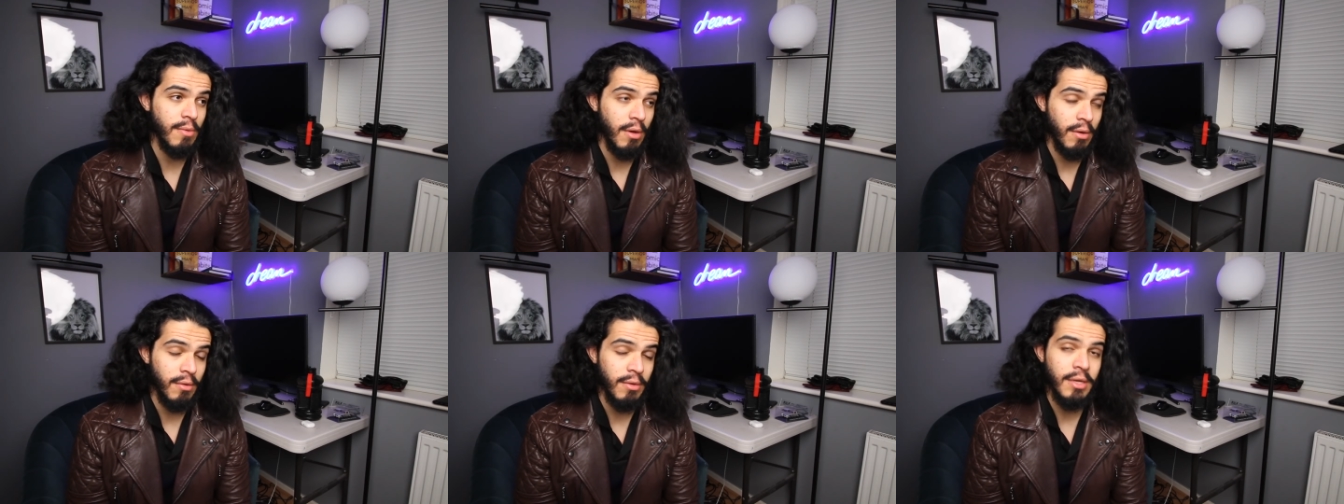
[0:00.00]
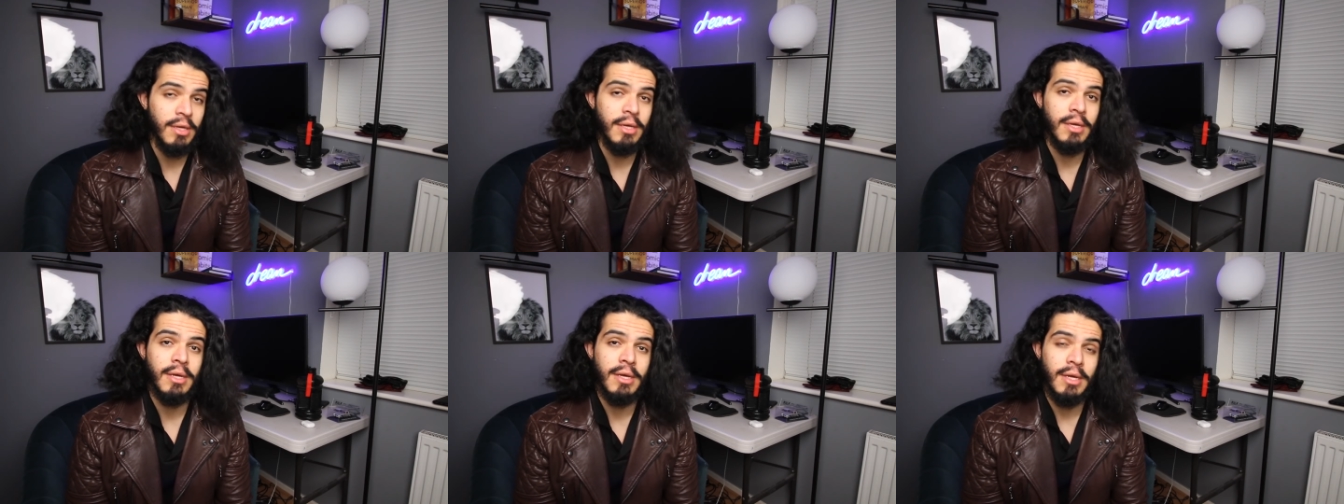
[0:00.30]

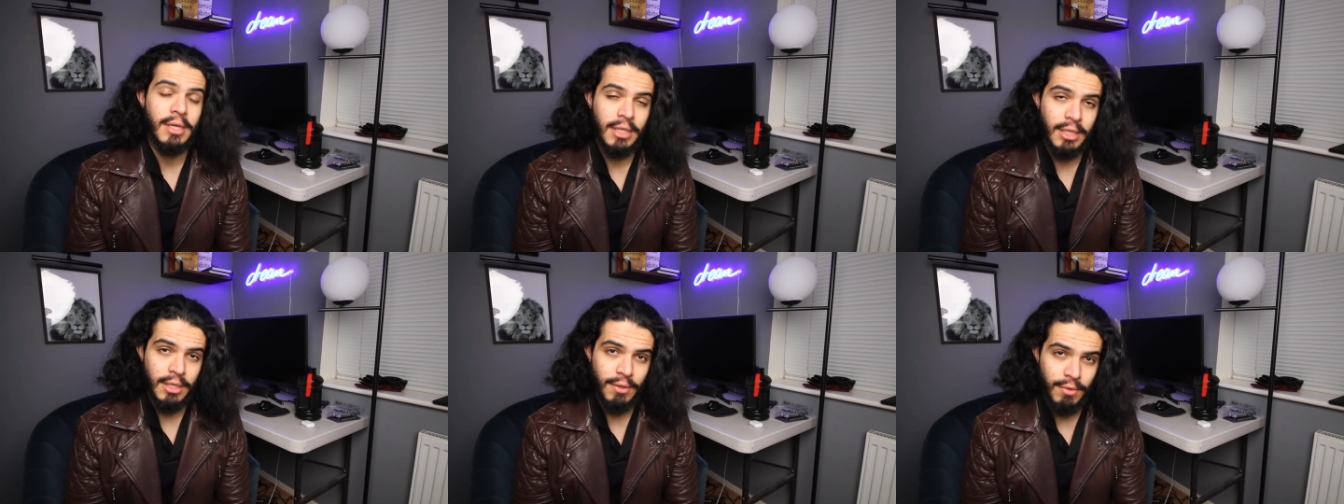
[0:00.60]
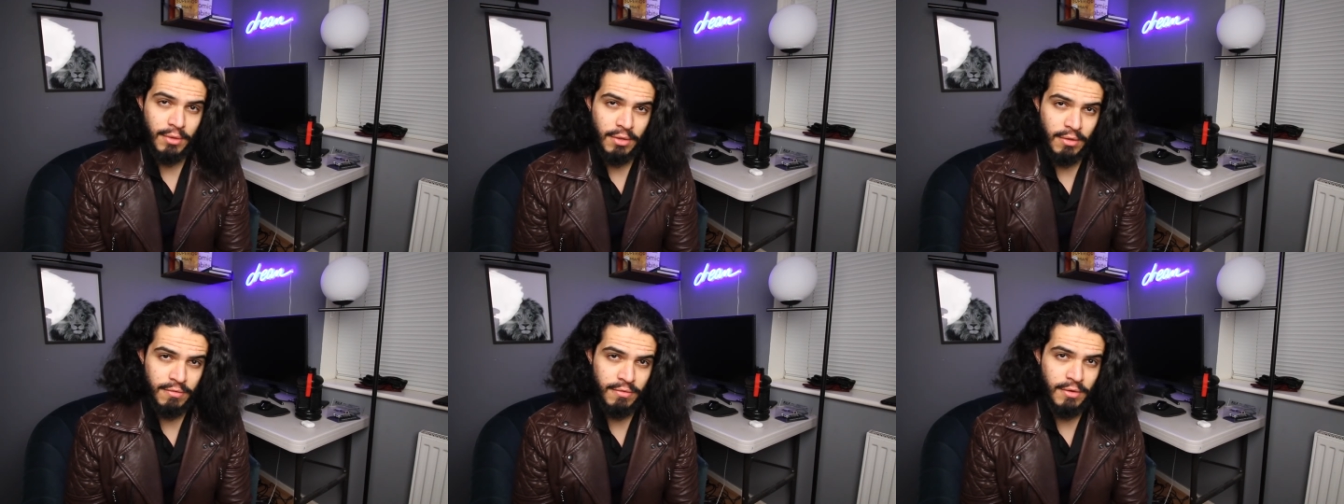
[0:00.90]
Well,
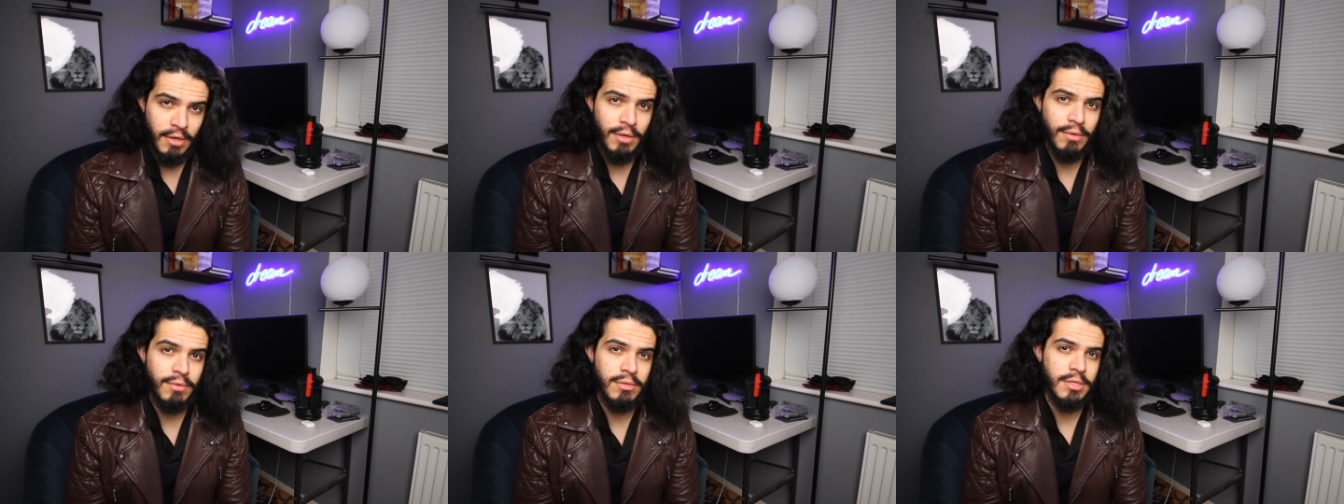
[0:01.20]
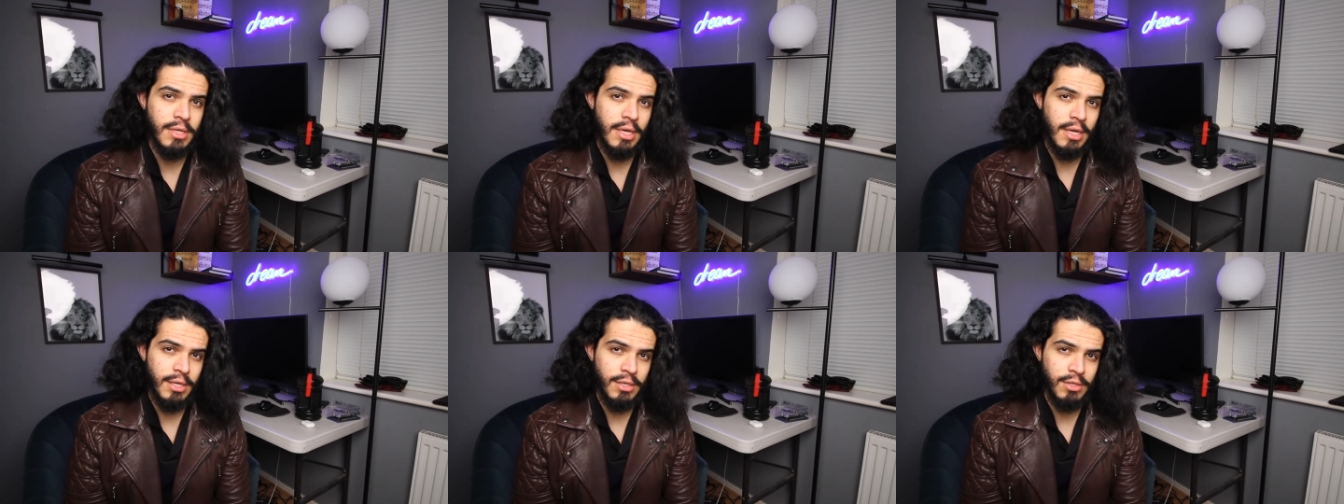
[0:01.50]
they're at the final
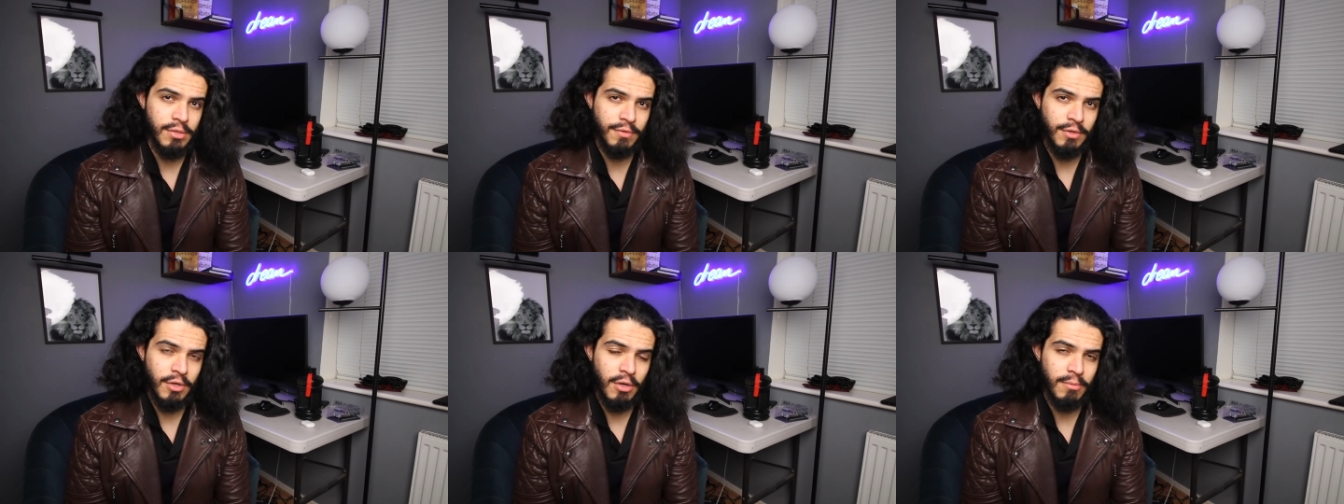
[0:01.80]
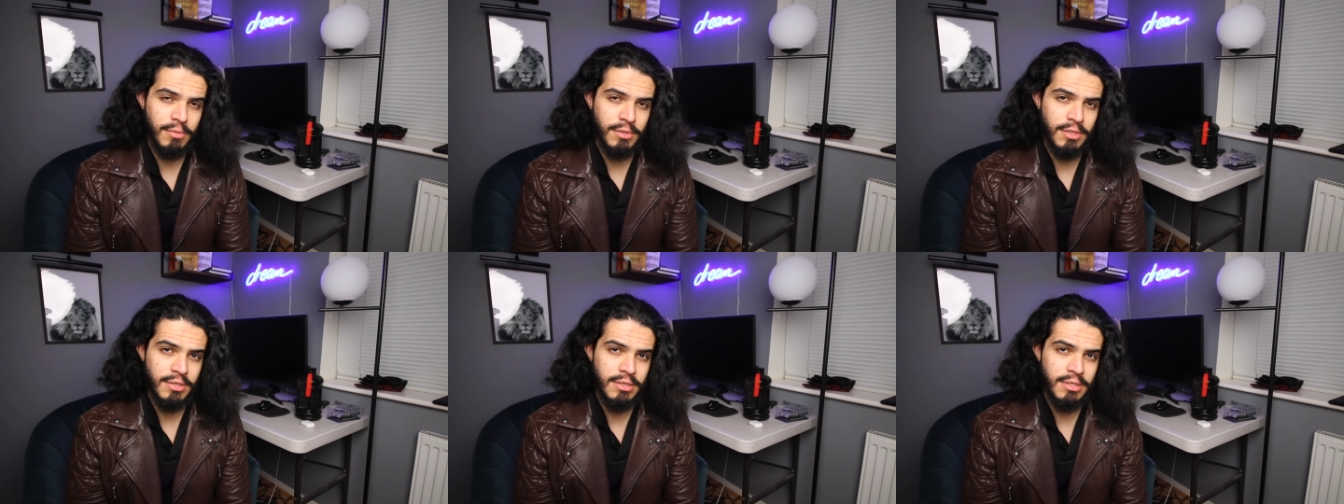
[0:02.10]
stage of
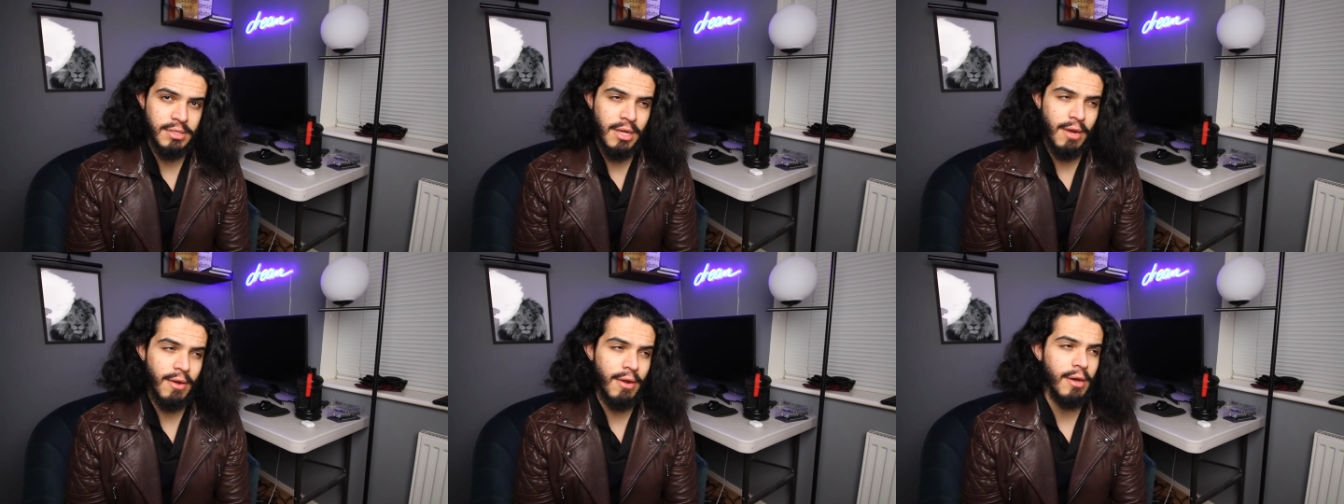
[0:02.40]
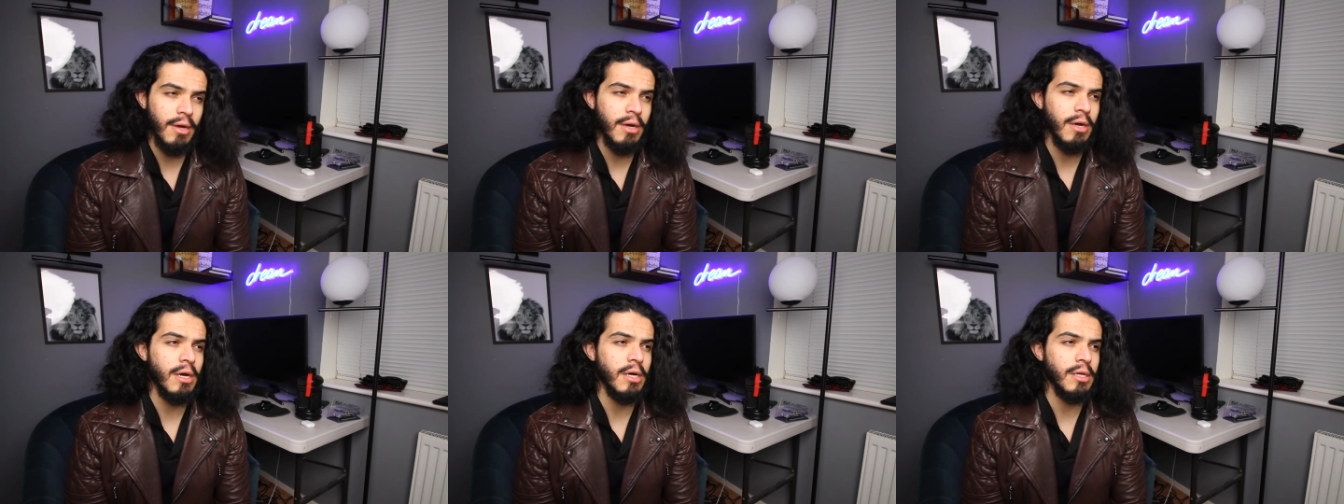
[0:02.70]
competence. They
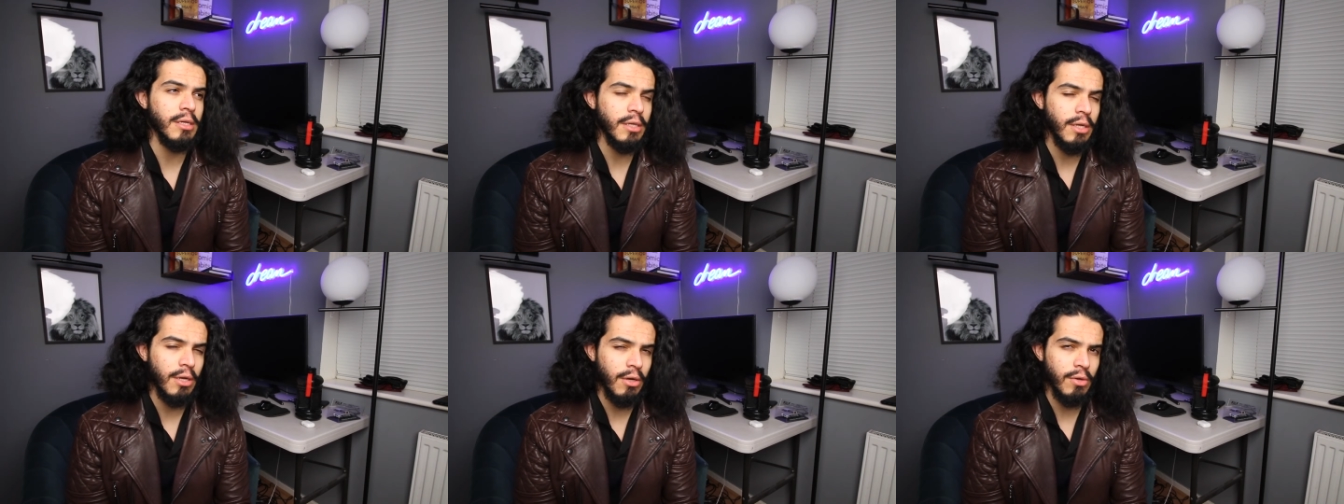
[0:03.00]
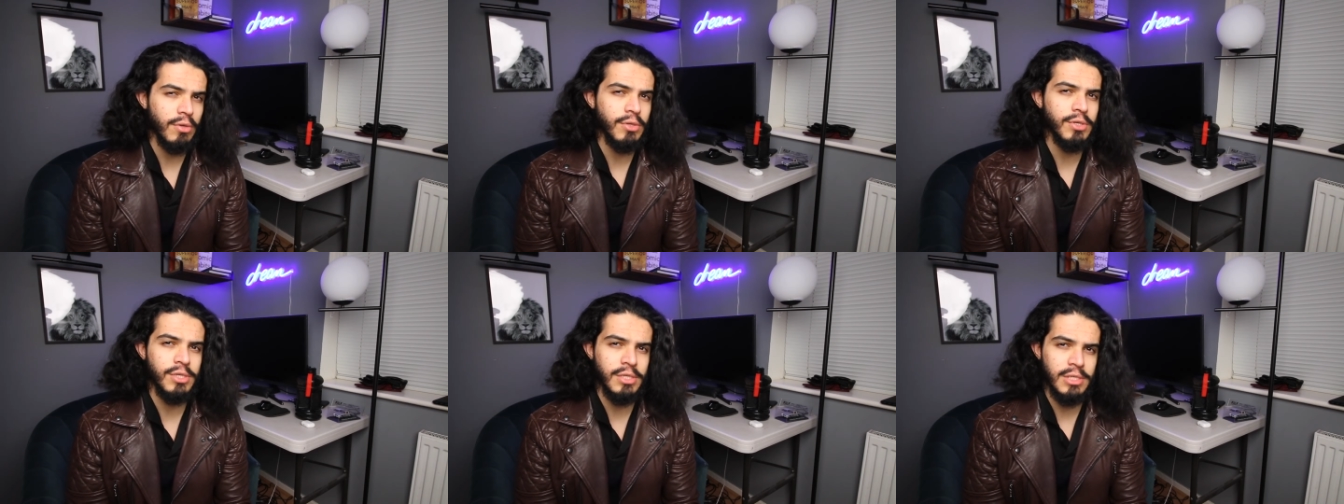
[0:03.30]
are
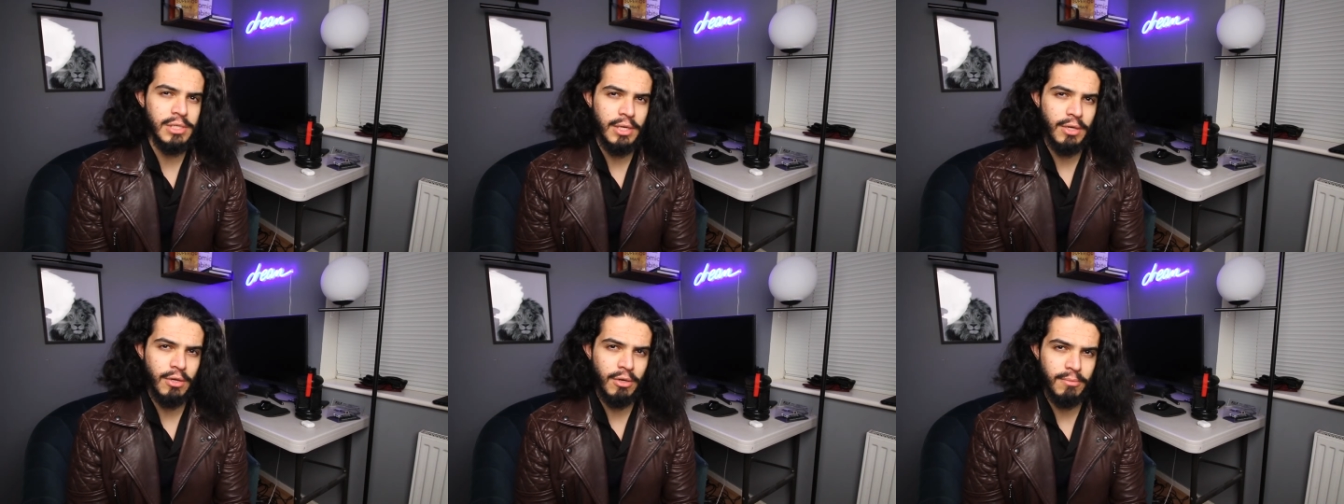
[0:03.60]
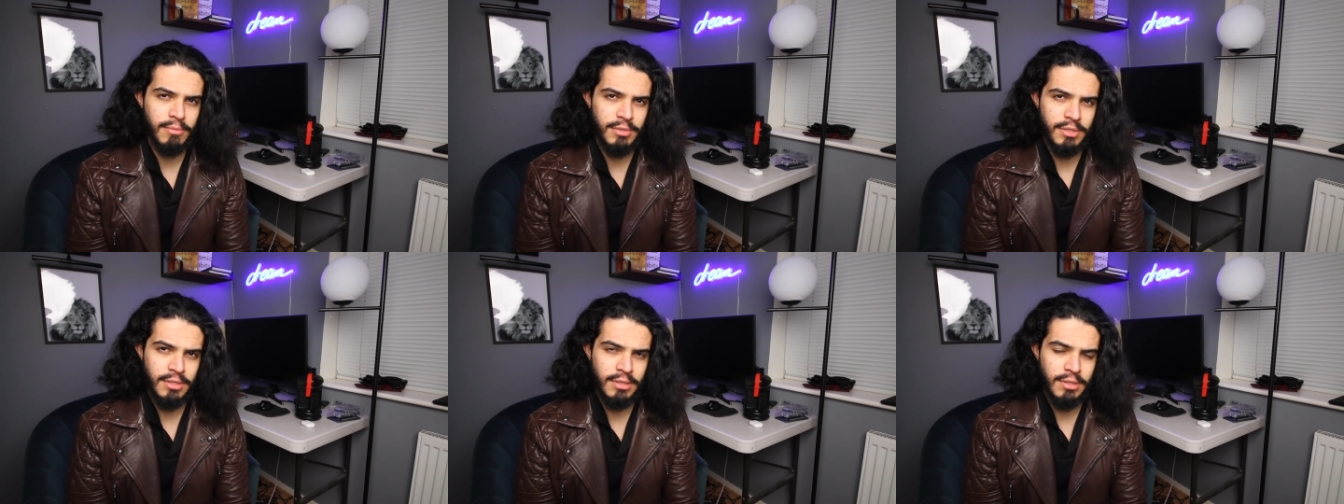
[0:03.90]
unconsciously
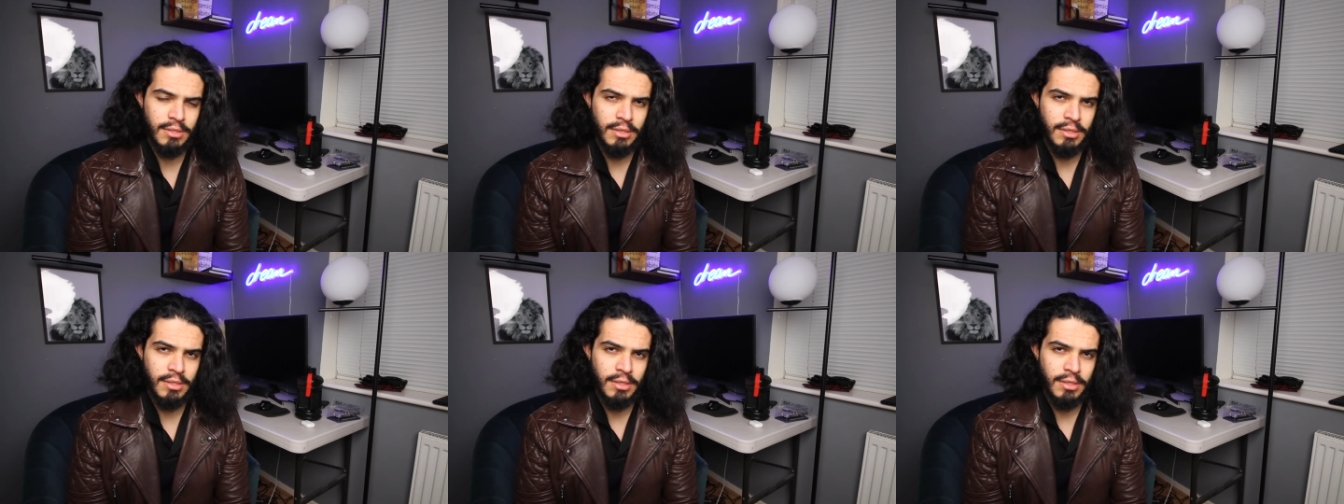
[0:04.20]
competent,